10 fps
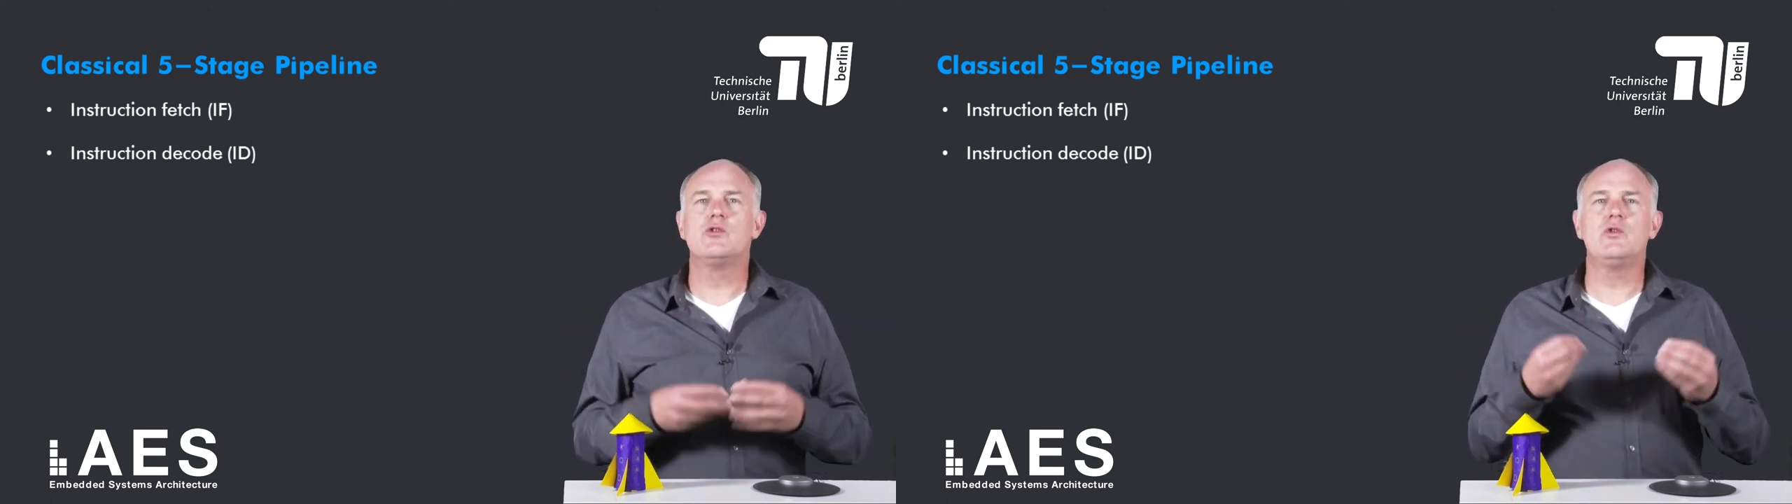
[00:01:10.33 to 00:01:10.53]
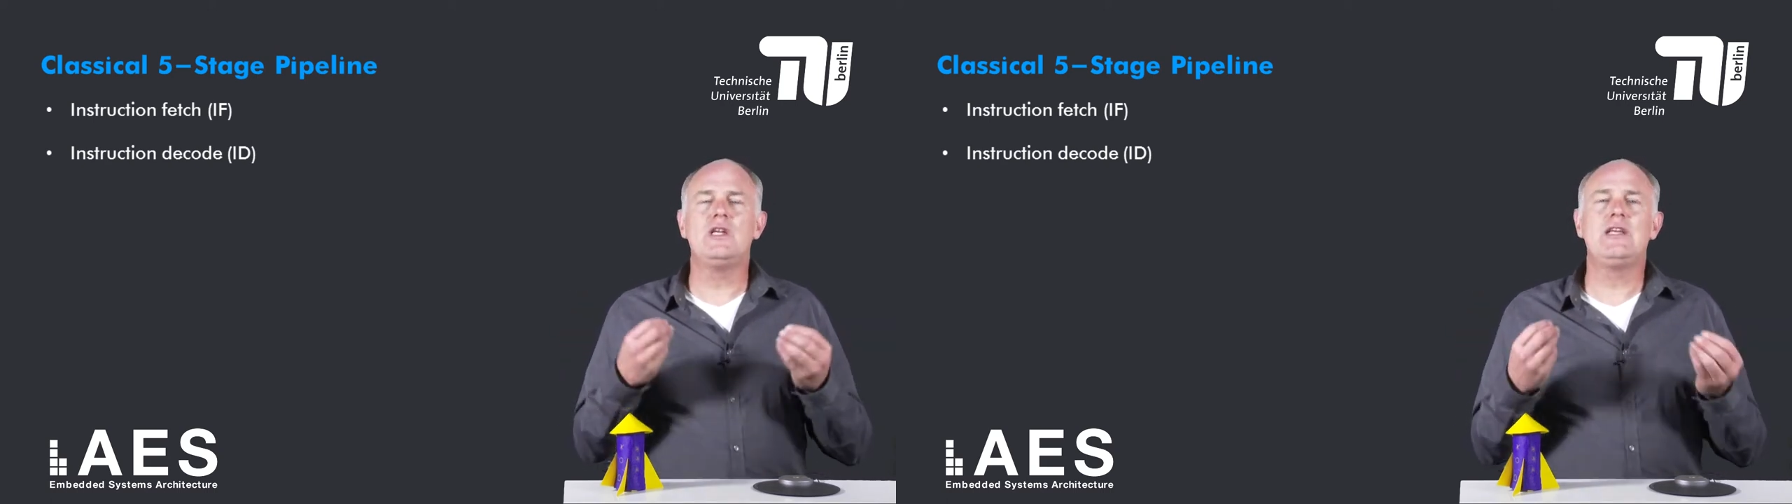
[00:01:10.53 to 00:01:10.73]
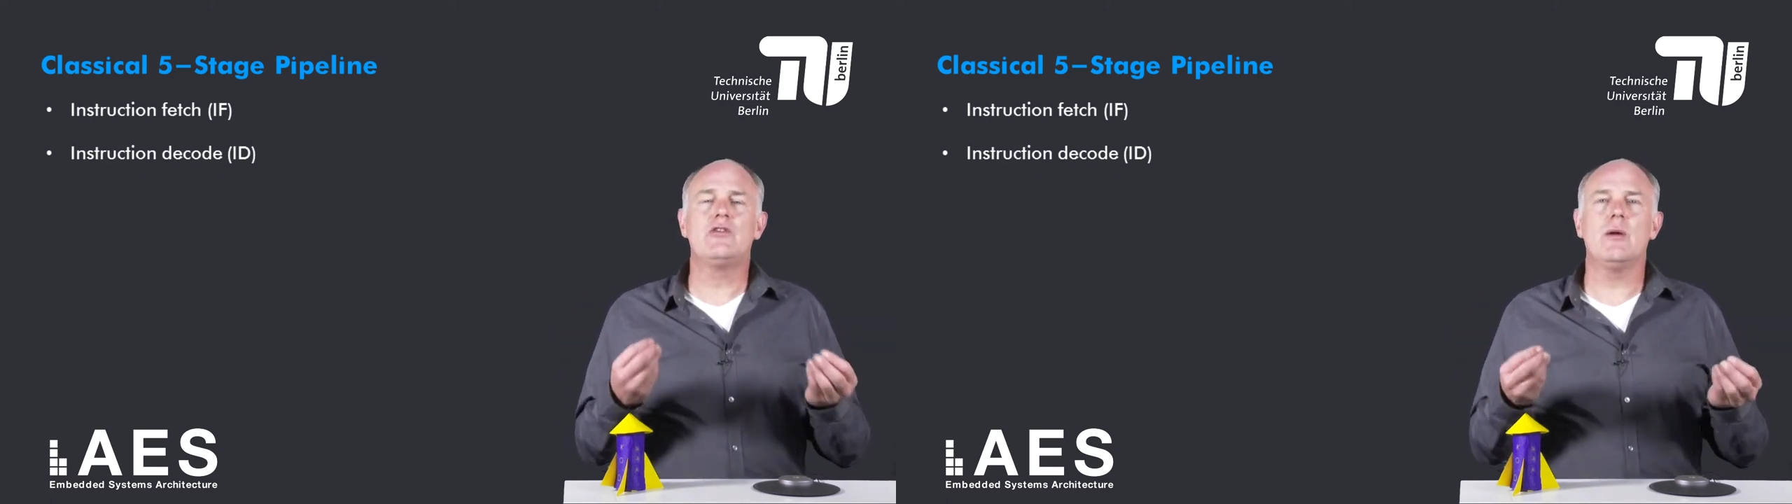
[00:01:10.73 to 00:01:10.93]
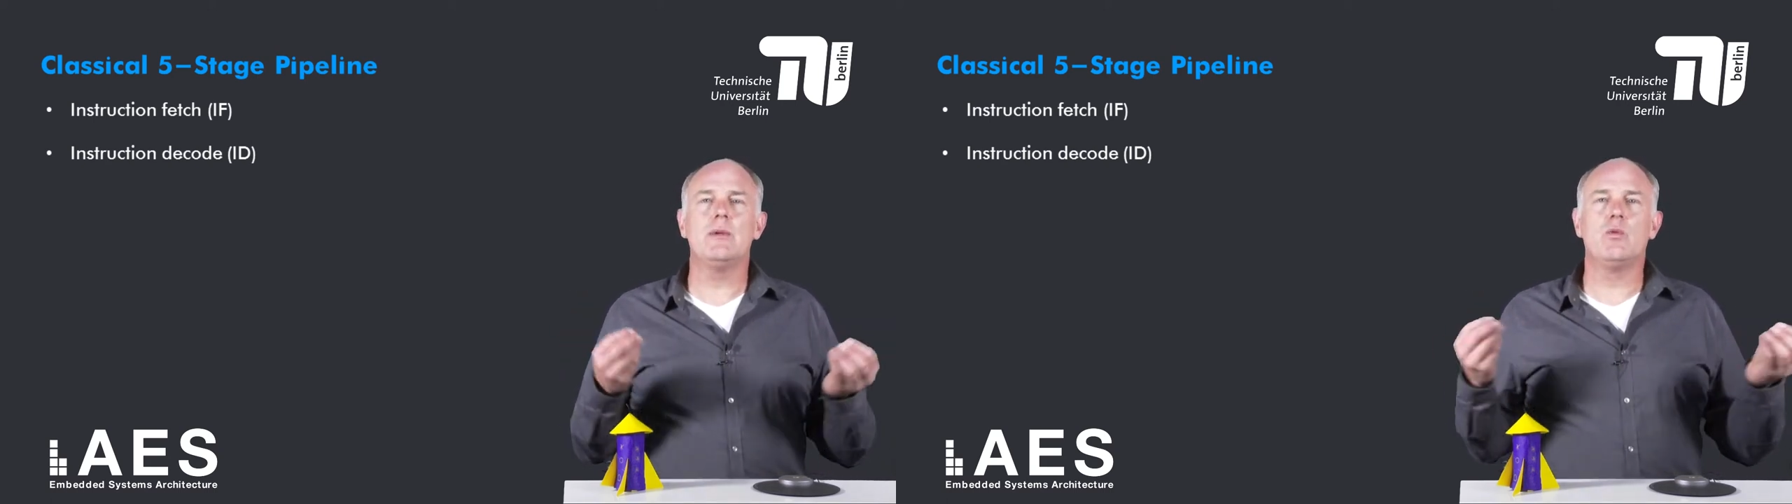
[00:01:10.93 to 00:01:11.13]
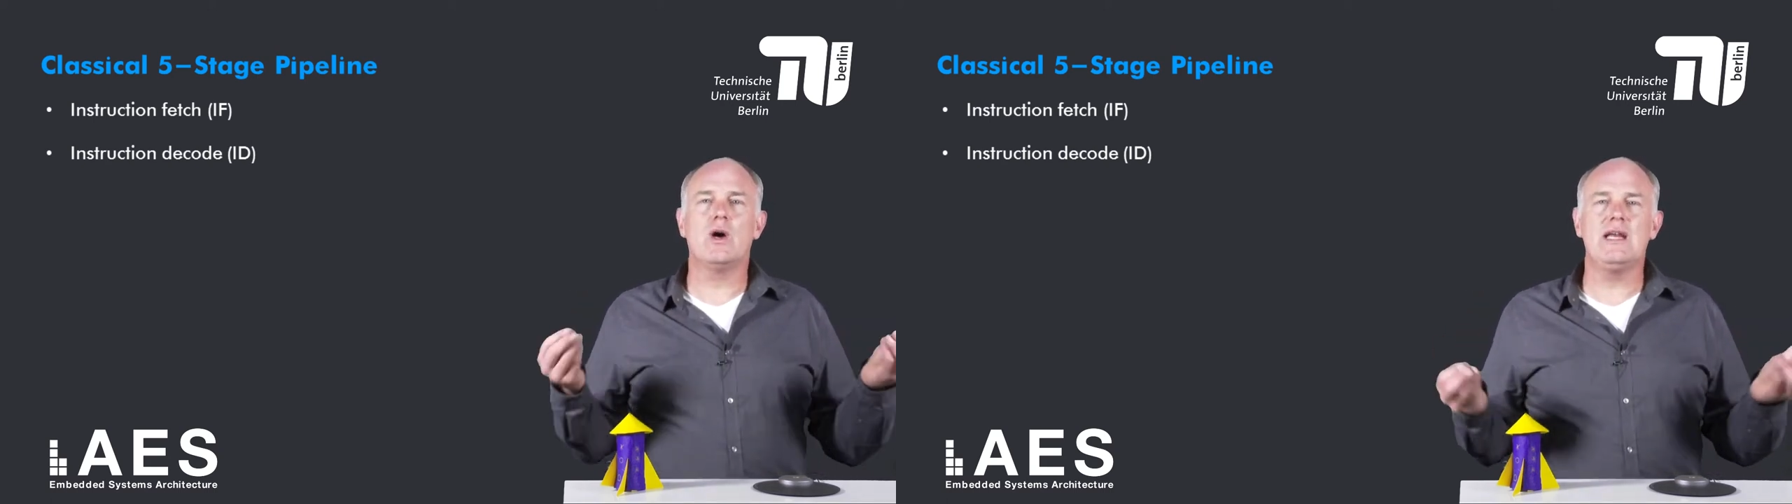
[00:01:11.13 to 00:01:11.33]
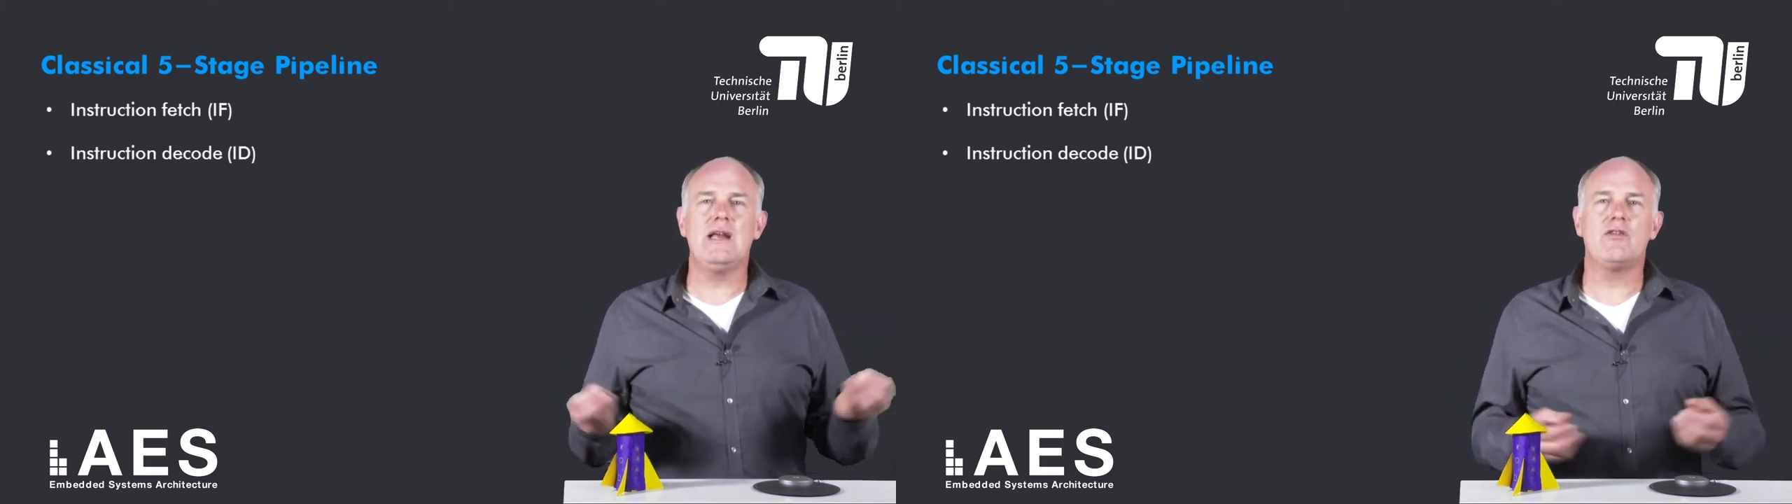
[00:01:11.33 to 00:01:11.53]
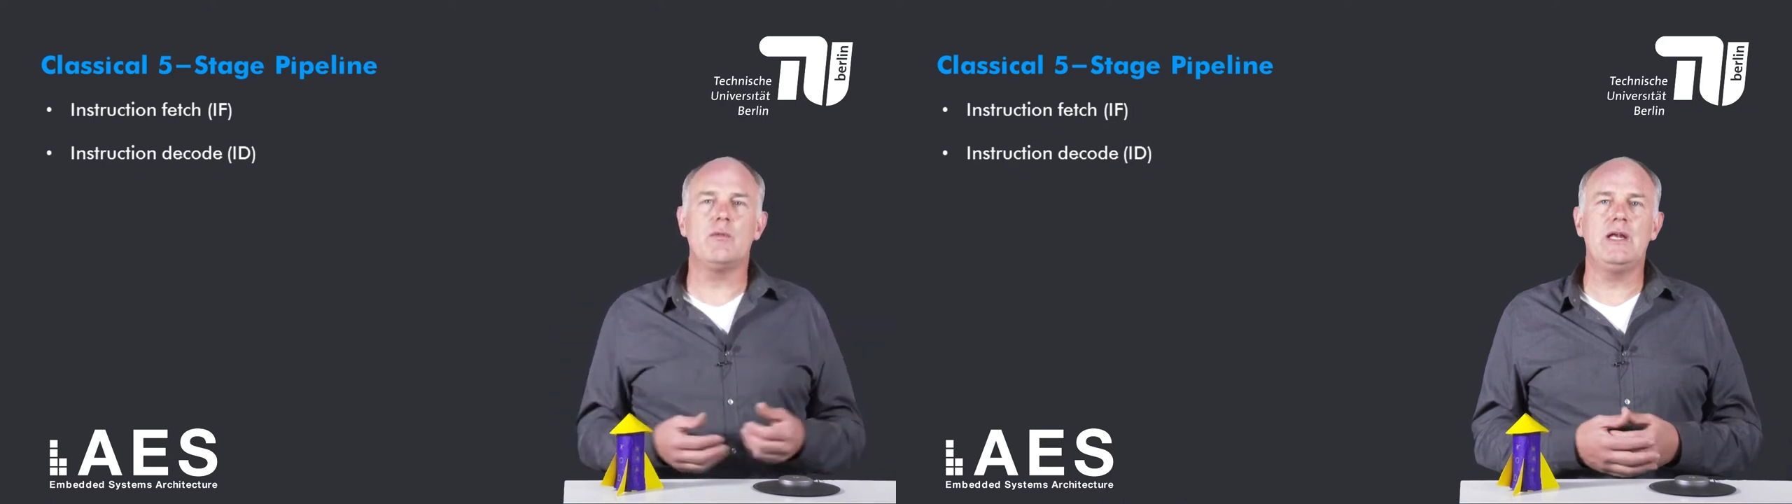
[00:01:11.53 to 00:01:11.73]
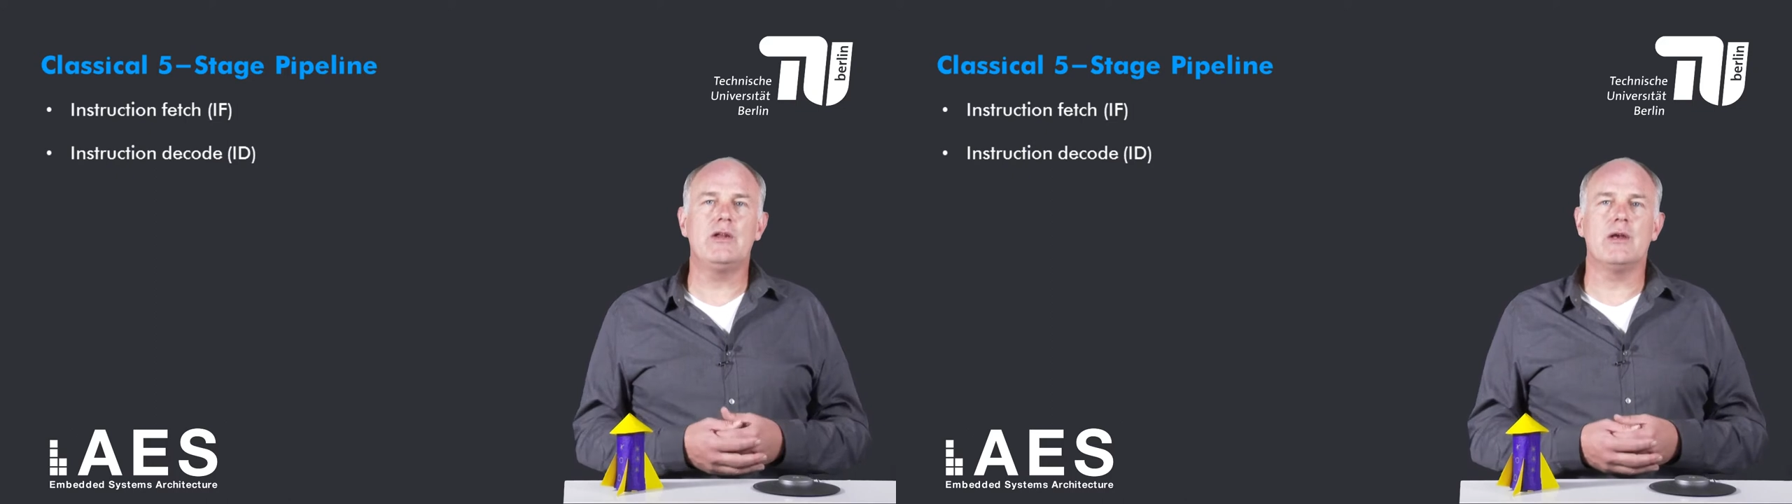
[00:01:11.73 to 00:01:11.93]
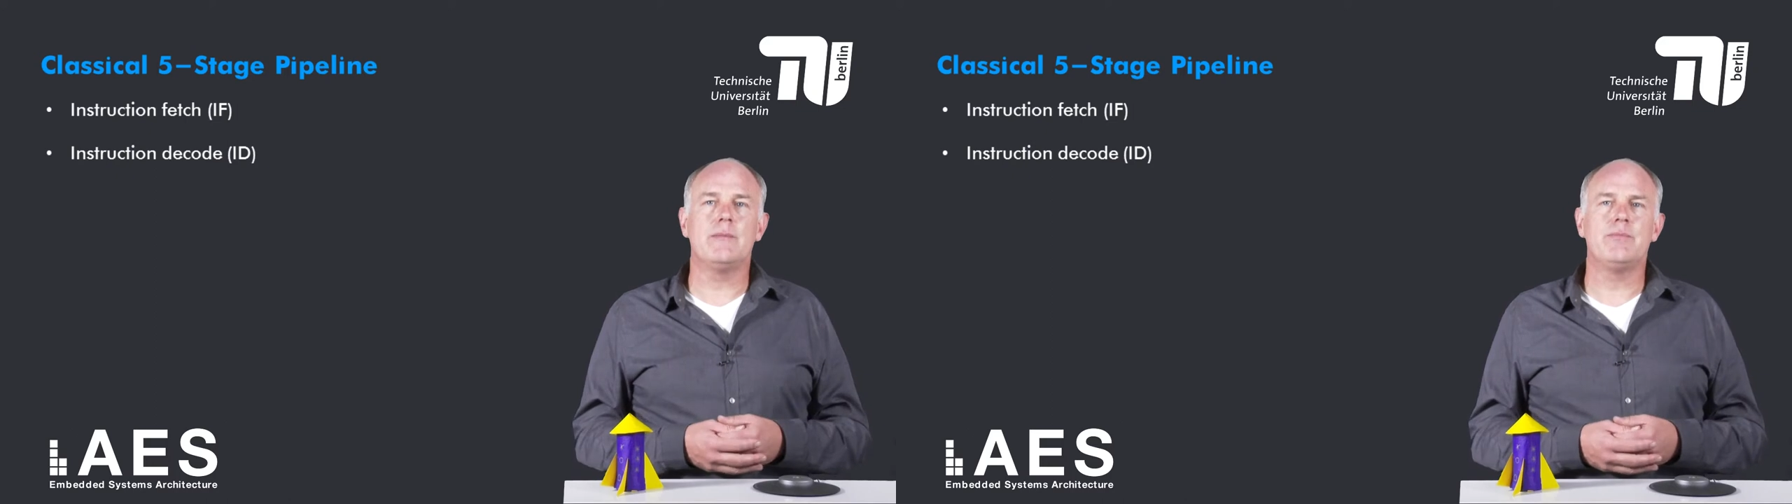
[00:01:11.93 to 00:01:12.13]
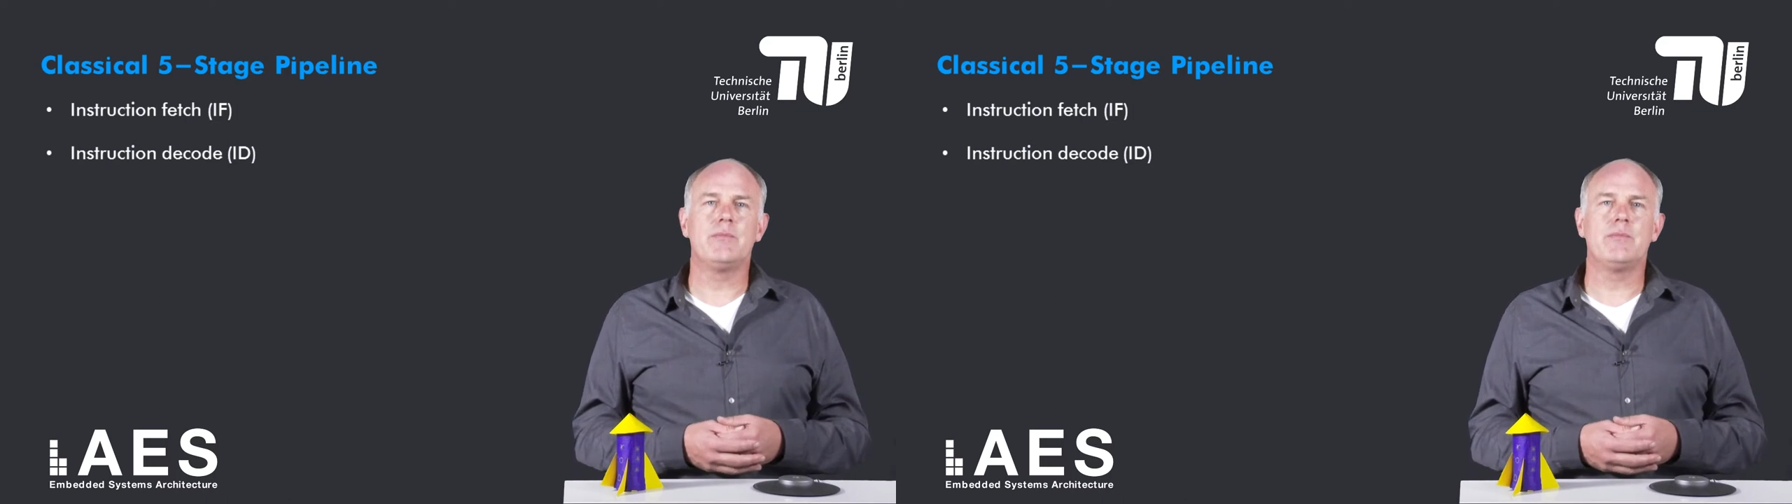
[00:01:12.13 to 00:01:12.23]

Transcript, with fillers: to determine what needs to be done.